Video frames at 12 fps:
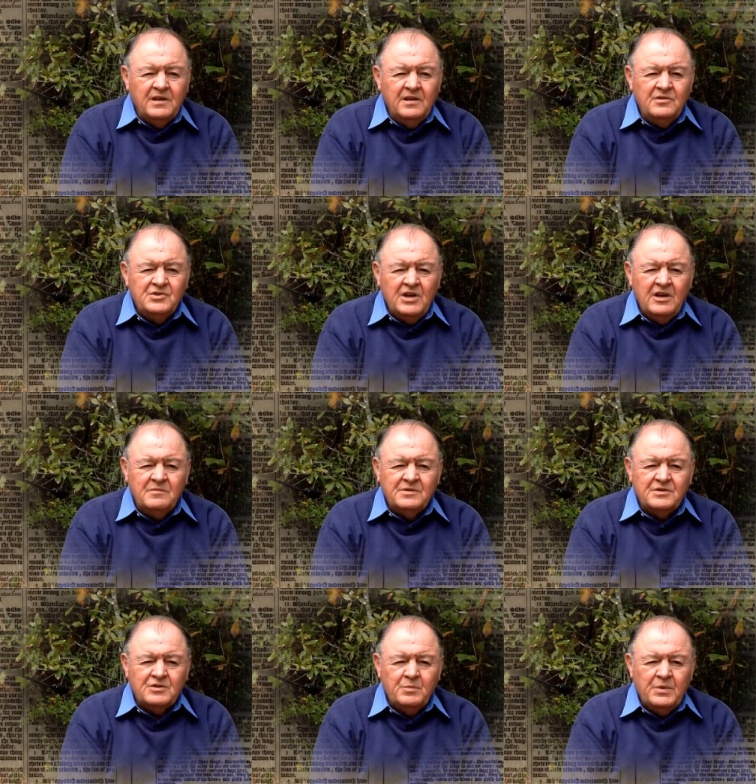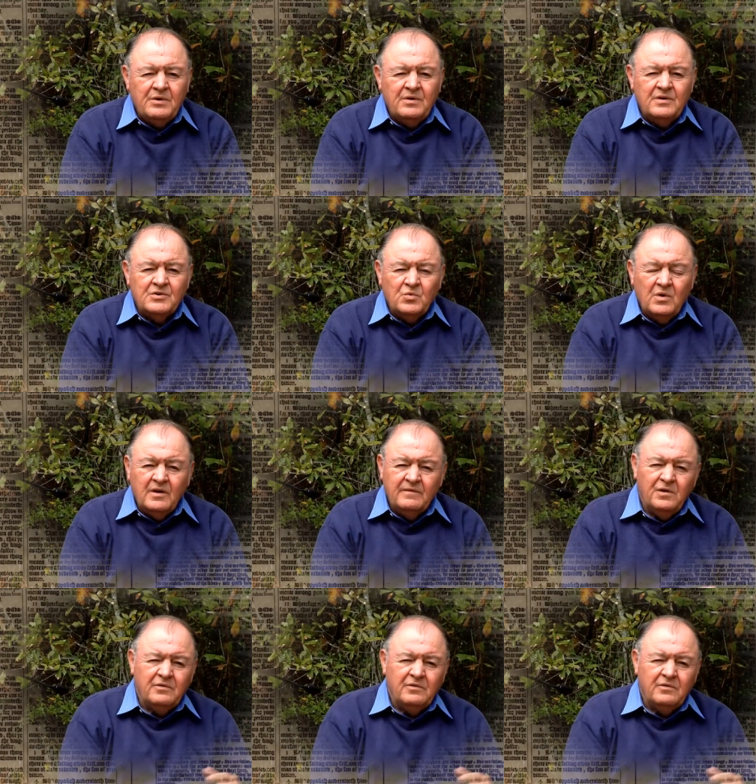King James is superior is what I've